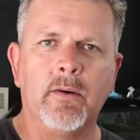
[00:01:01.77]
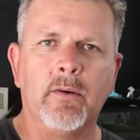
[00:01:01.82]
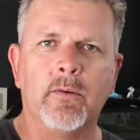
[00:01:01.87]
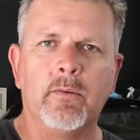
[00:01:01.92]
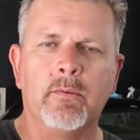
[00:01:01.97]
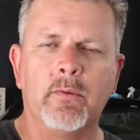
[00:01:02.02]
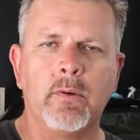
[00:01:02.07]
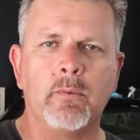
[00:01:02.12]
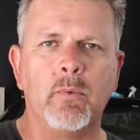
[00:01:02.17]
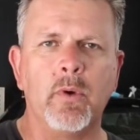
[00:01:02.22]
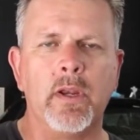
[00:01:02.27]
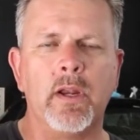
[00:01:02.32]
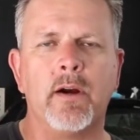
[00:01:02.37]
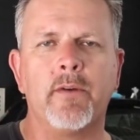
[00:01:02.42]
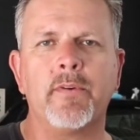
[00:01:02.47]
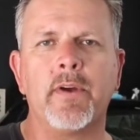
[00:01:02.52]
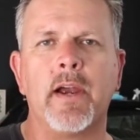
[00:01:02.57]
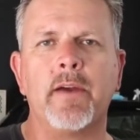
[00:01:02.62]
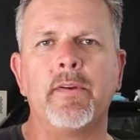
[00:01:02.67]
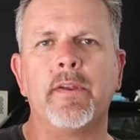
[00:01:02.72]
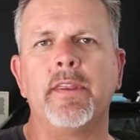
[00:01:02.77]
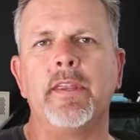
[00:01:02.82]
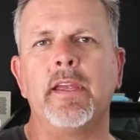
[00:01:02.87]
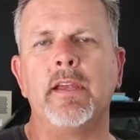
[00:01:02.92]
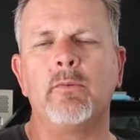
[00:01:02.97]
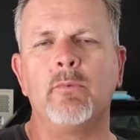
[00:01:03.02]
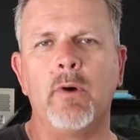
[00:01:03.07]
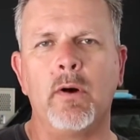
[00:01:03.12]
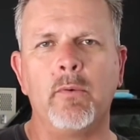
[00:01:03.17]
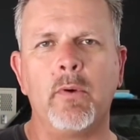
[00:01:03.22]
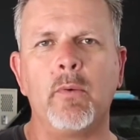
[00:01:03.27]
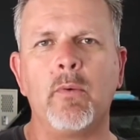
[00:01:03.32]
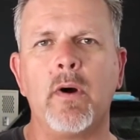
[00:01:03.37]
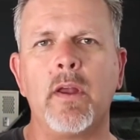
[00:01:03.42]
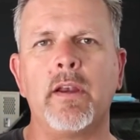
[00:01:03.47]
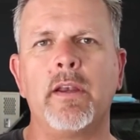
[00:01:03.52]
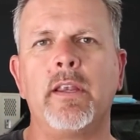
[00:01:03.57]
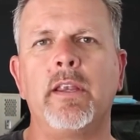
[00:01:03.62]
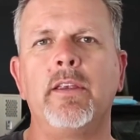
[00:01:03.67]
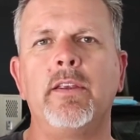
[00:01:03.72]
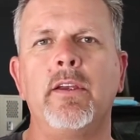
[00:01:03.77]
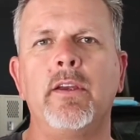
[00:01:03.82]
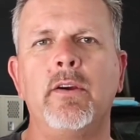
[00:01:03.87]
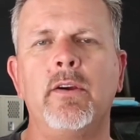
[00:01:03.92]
We went over everything, what we wanted to do,